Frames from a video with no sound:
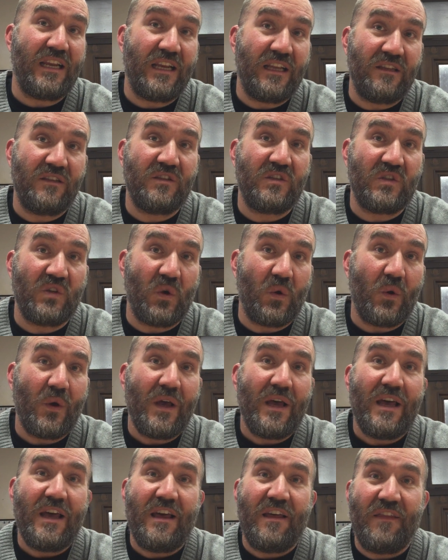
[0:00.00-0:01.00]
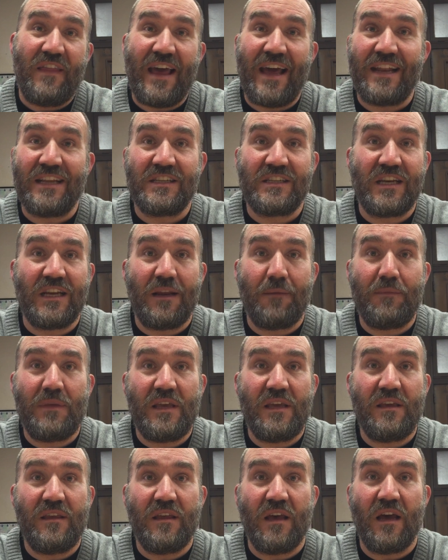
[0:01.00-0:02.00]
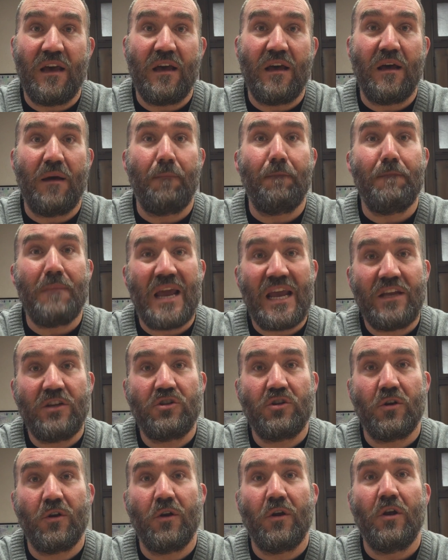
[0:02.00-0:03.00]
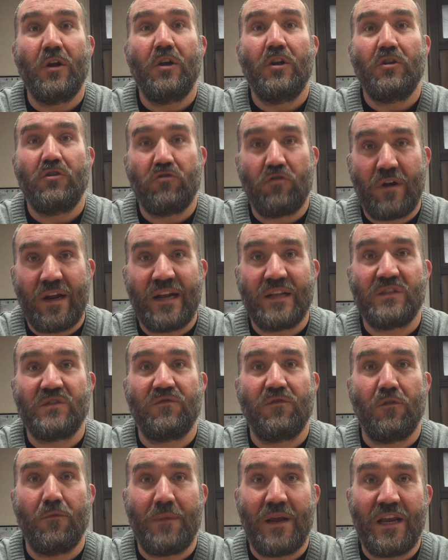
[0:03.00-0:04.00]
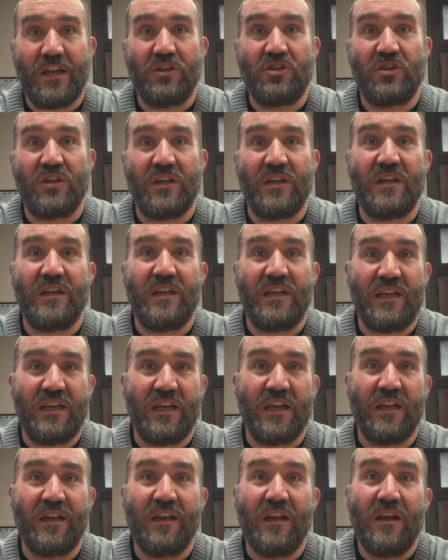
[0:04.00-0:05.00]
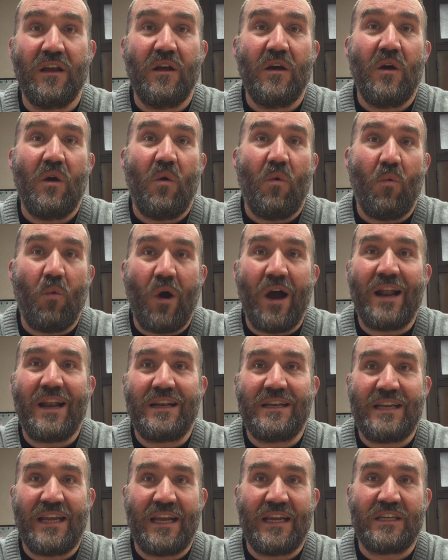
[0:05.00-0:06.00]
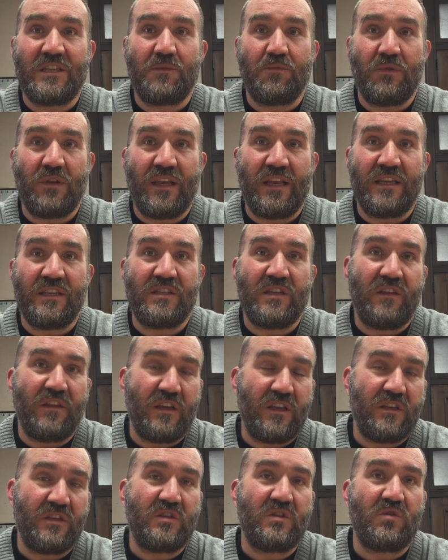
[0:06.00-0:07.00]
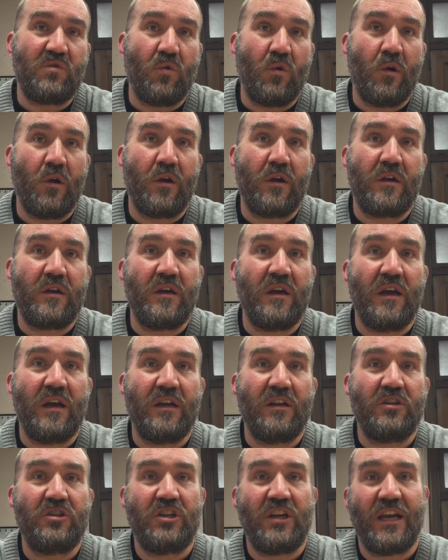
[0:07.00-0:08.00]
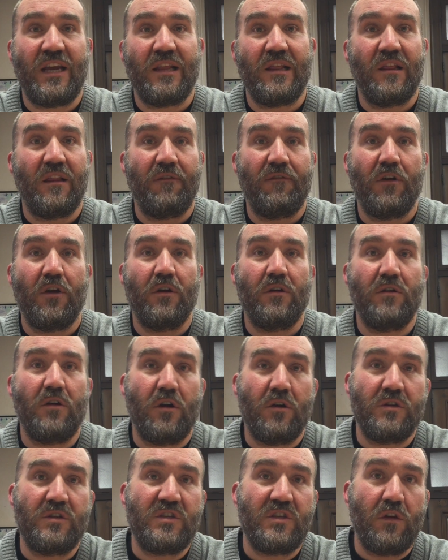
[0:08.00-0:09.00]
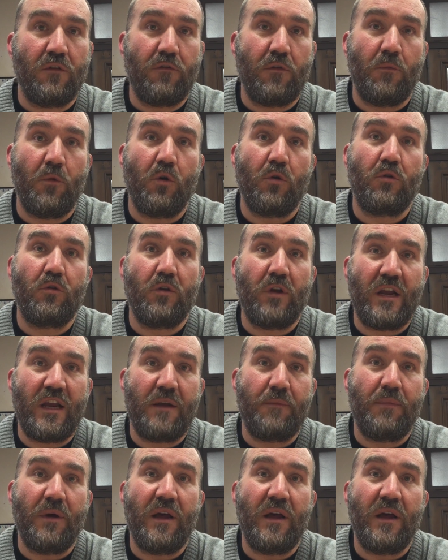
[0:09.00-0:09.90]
And so that is going to be a major transformation in what takes place in the historic channel of our Silverboat Creek.